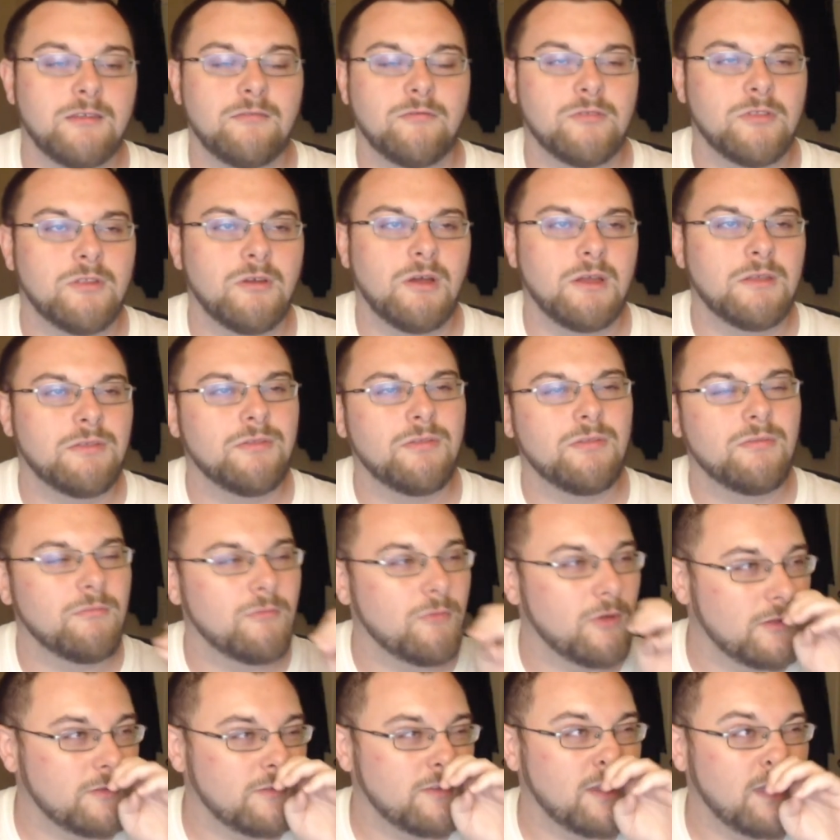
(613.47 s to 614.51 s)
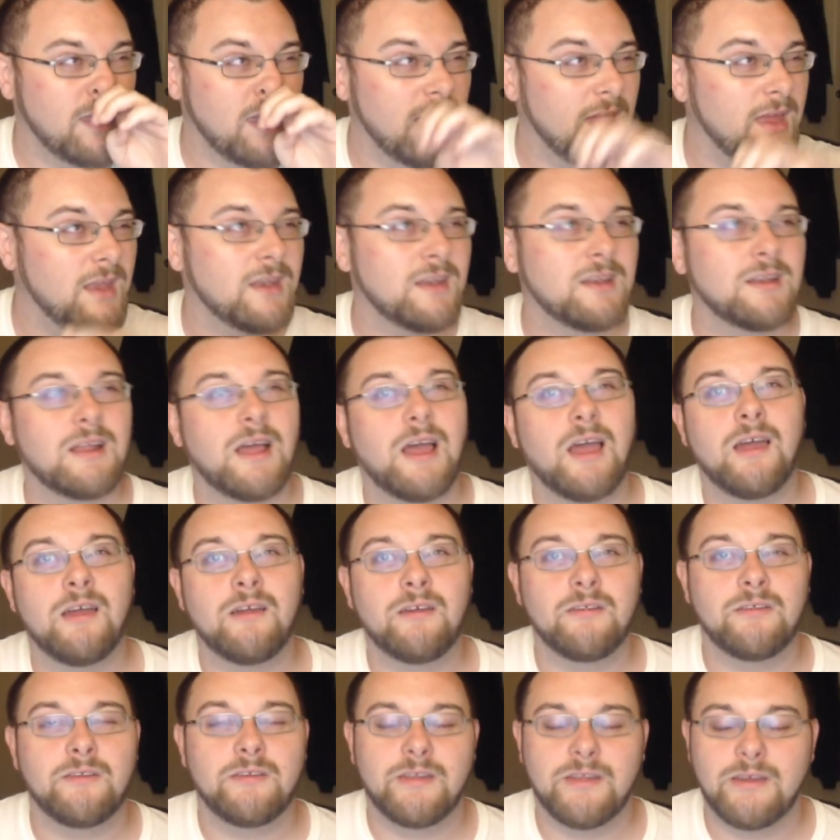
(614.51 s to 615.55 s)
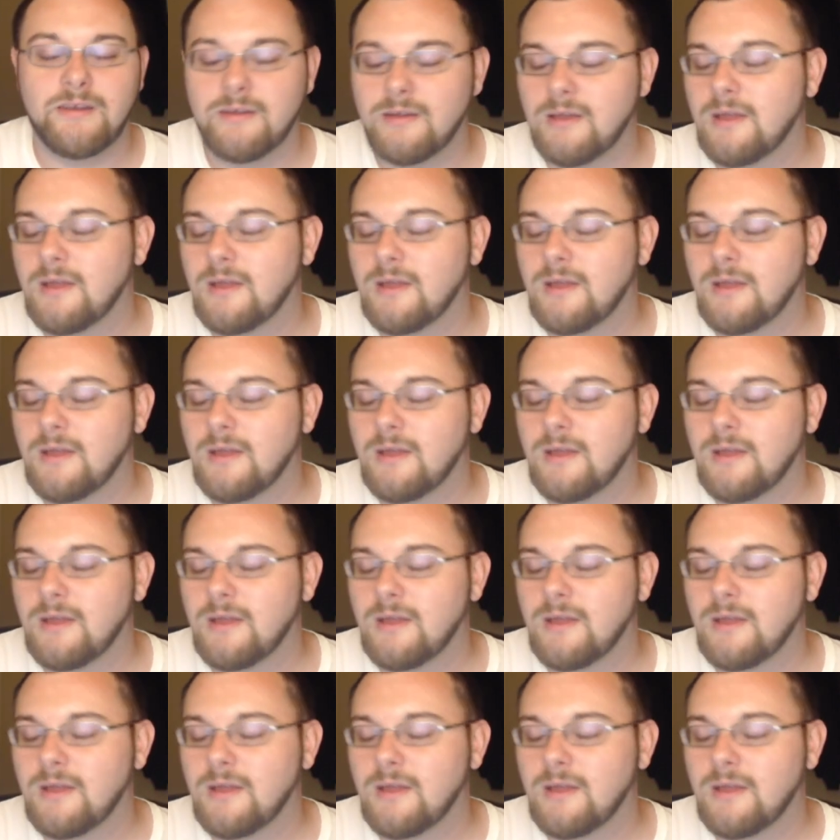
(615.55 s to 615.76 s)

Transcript: even though was it canon? I don't know.